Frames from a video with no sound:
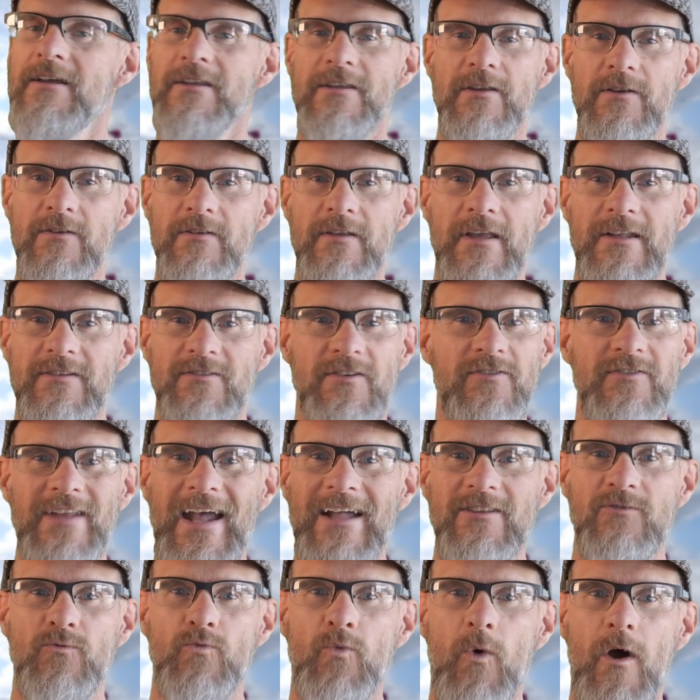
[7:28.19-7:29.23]
you, it just
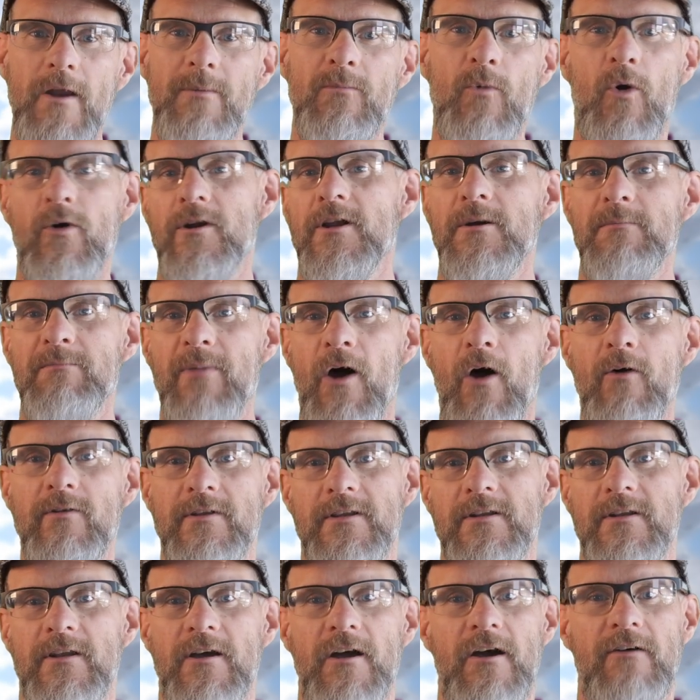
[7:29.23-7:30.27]
adds one more
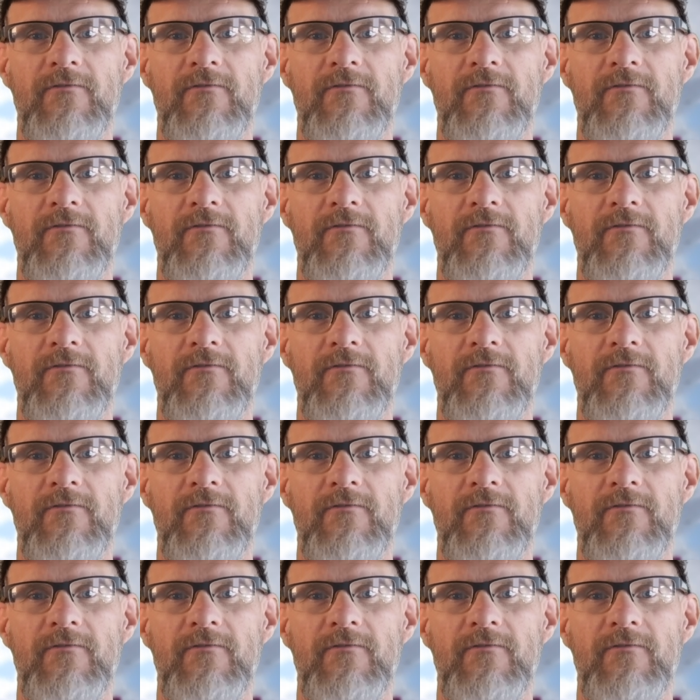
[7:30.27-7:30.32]
component